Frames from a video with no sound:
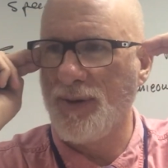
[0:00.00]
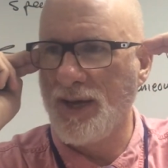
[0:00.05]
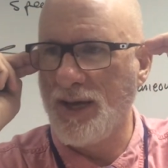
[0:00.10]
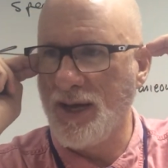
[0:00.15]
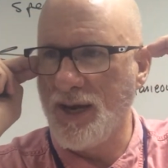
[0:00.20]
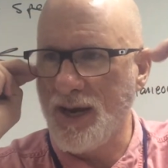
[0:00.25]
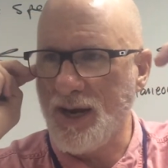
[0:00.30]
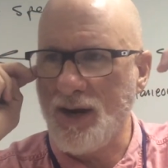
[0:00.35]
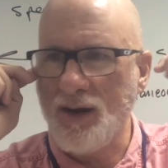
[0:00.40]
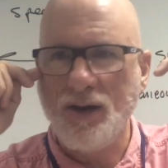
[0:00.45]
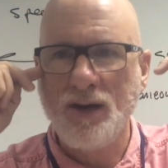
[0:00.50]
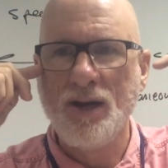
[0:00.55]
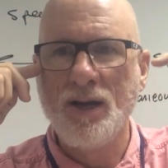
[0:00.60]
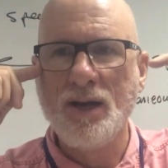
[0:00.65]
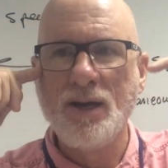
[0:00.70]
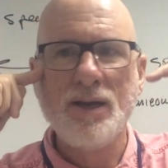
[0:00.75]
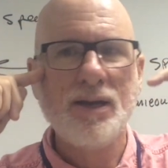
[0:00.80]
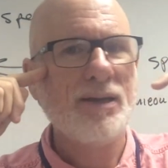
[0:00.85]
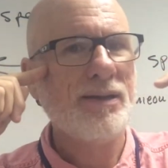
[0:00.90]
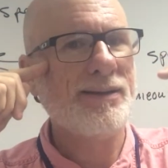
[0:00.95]
here,
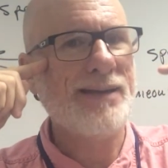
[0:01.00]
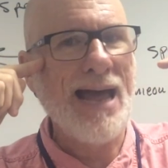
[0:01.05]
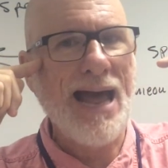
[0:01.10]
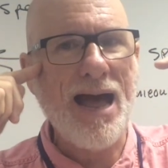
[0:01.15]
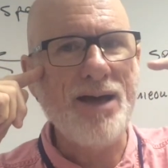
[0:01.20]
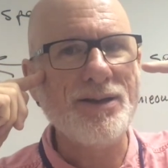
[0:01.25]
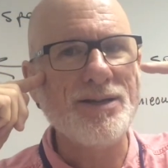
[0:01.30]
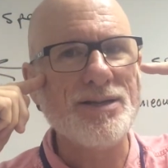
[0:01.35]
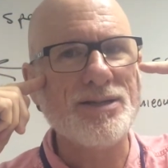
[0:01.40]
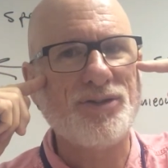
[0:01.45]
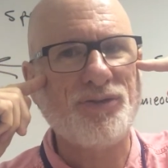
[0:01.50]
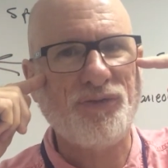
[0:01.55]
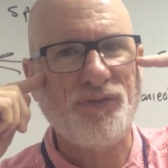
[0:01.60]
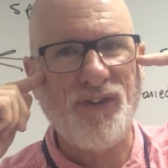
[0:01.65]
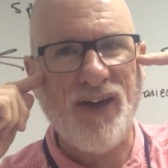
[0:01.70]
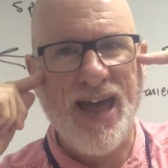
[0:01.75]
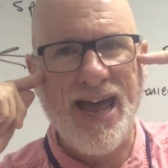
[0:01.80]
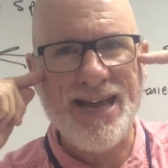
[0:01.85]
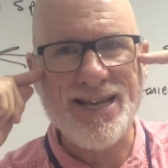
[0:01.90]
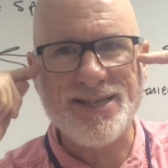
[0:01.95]
down his
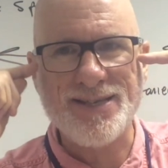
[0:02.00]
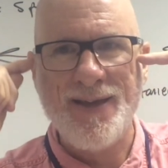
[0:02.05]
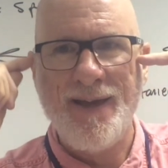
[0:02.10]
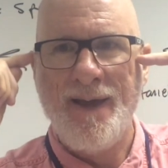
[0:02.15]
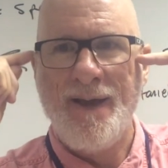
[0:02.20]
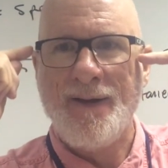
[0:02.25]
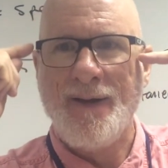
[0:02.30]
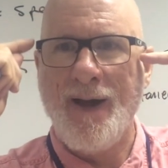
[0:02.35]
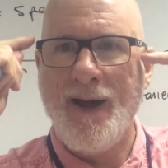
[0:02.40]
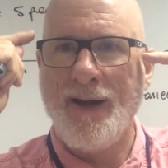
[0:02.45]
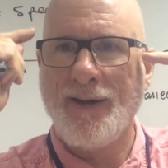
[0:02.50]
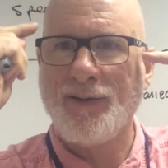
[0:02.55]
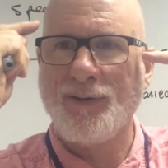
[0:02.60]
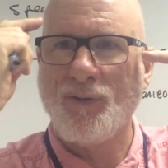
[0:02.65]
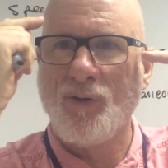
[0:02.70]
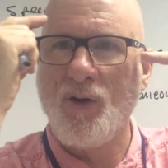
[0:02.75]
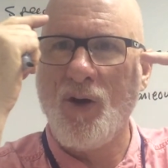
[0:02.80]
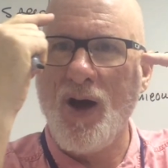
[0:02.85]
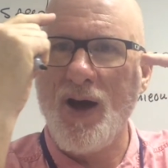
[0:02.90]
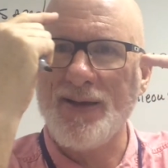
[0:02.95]
face,
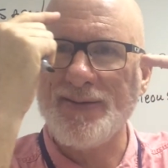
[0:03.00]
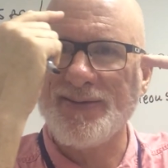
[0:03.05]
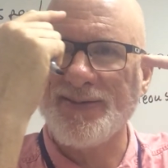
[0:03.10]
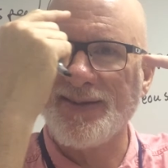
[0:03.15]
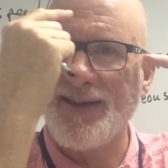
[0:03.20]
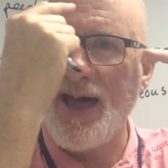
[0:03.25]
across